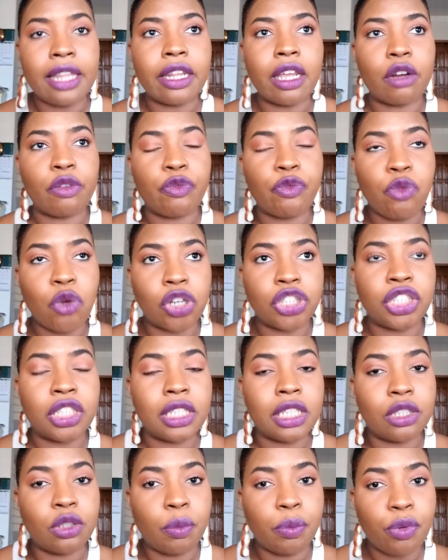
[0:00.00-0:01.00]
And
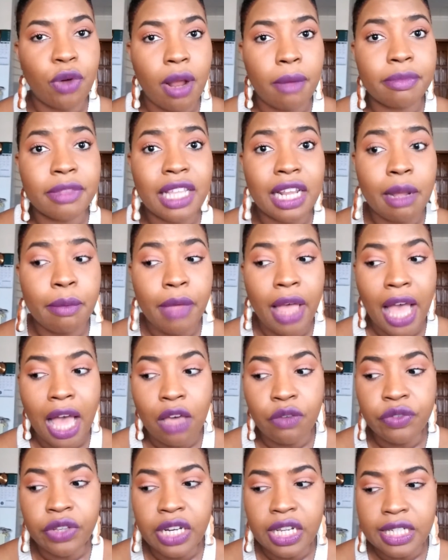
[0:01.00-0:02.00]
unfortunately, the problem that I'm
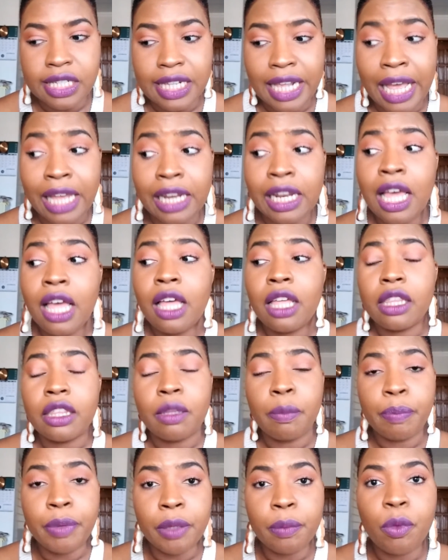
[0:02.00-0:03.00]
having is that
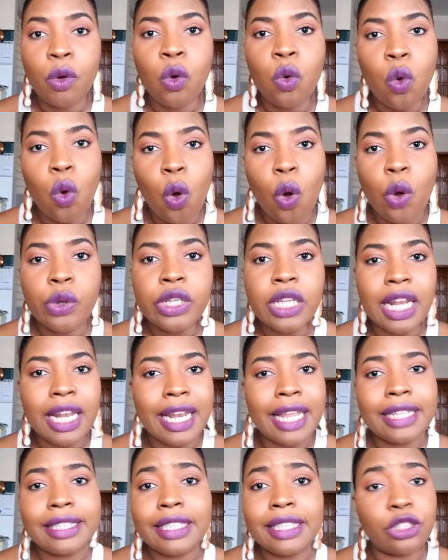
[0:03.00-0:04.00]
the people who own the
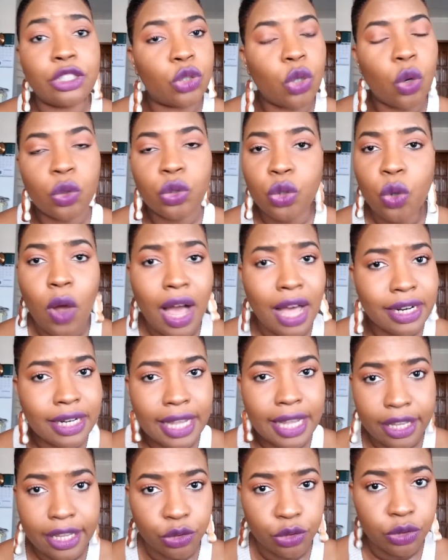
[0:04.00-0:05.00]
land, they don't know how
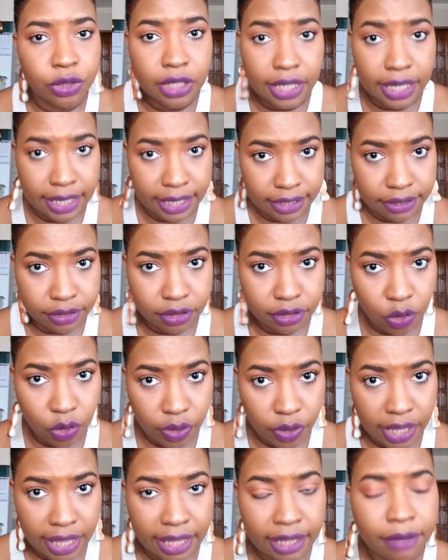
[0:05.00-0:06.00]
to handle the land.
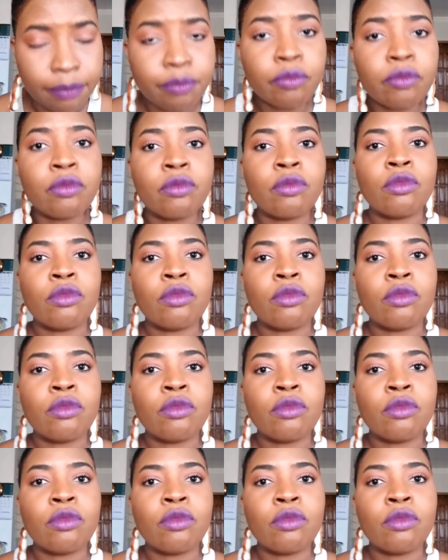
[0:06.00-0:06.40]
Okay?